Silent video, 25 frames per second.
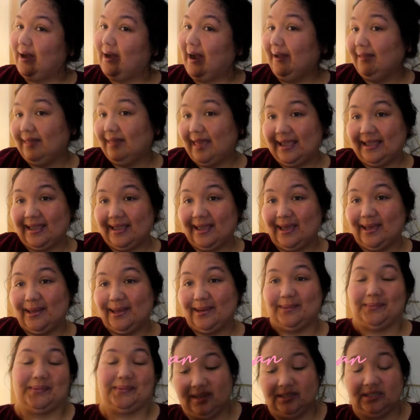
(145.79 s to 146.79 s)
I like
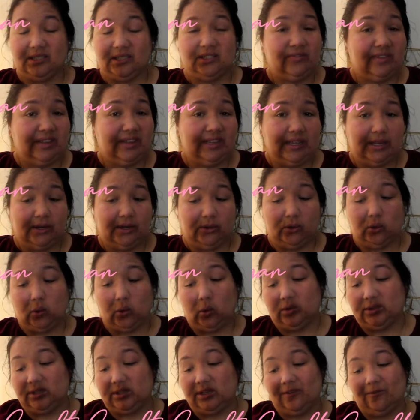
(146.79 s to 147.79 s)
it, and it's vegan,
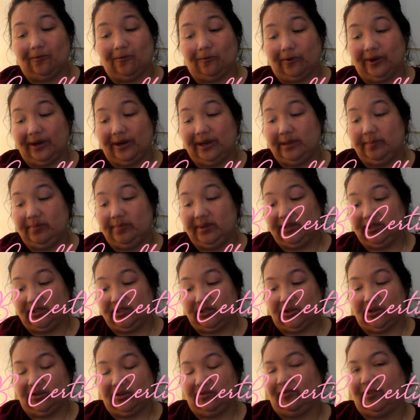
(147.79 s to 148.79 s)
cruelty free, bee
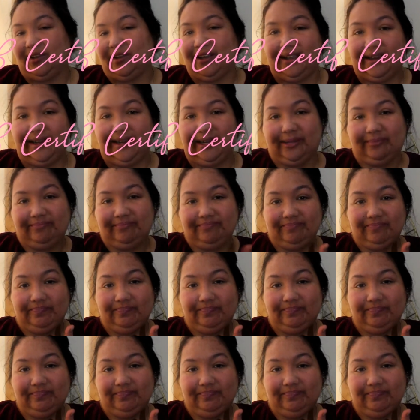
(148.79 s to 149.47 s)
certified,